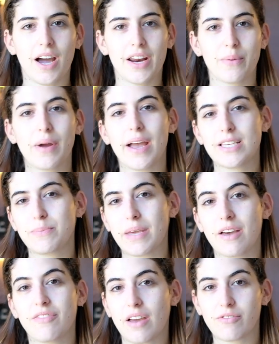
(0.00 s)
I don't wear
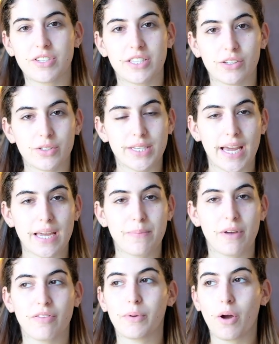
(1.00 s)
SPF every single day,
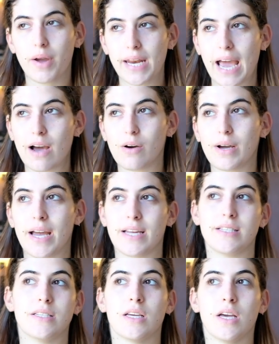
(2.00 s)
but if I'm going out
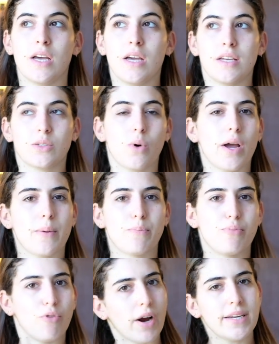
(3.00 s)
and it's
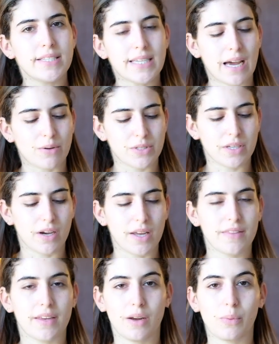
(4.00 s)
quite bright
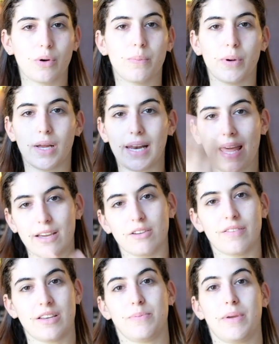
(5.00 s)
outside, then I will put a
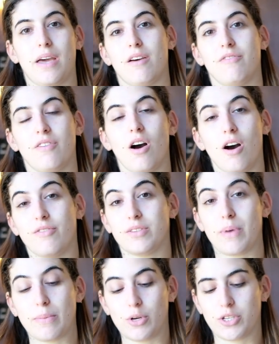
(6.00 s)
layer of SPF after
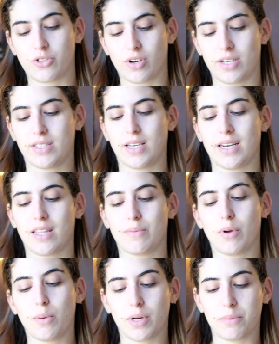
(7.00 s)
my moisturiser. At the
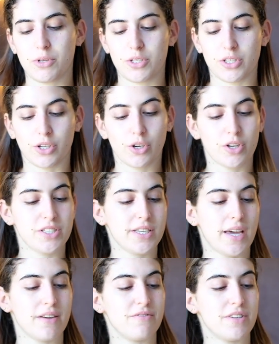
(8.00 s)
moment I'm using the
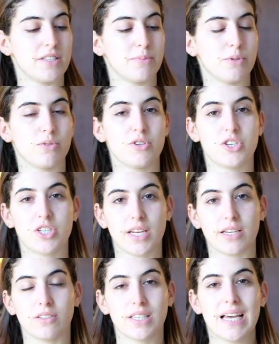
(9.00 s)
Glossier Invisible
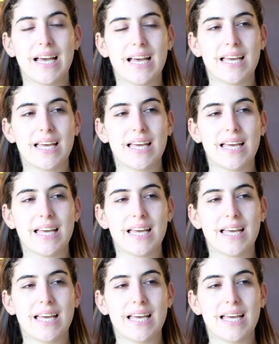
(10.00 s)
Shield.